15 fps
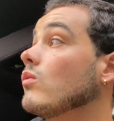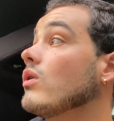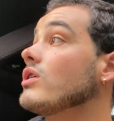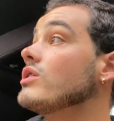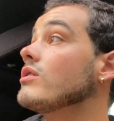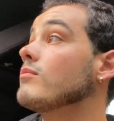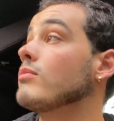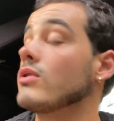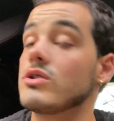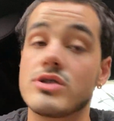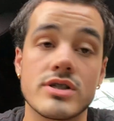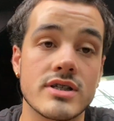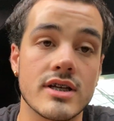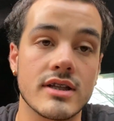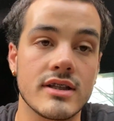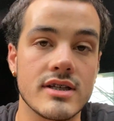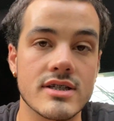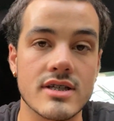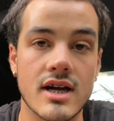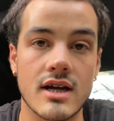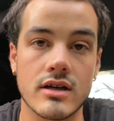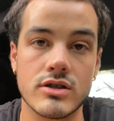when you're purchasing
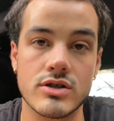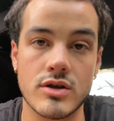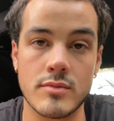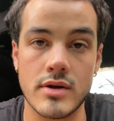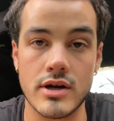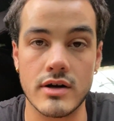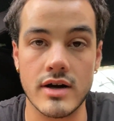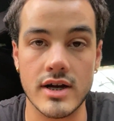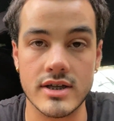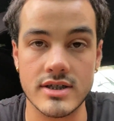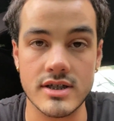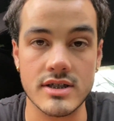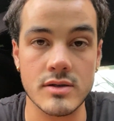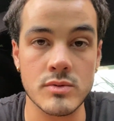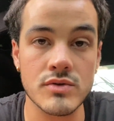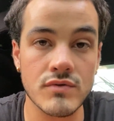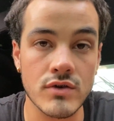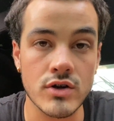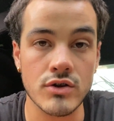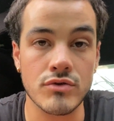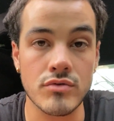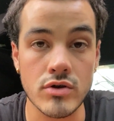these Holley Terminator X systems for
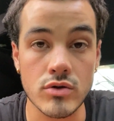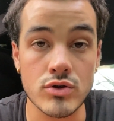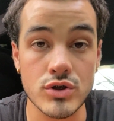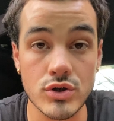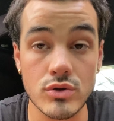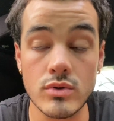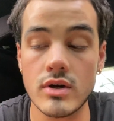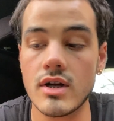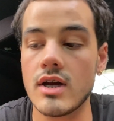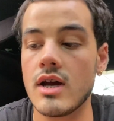your 302,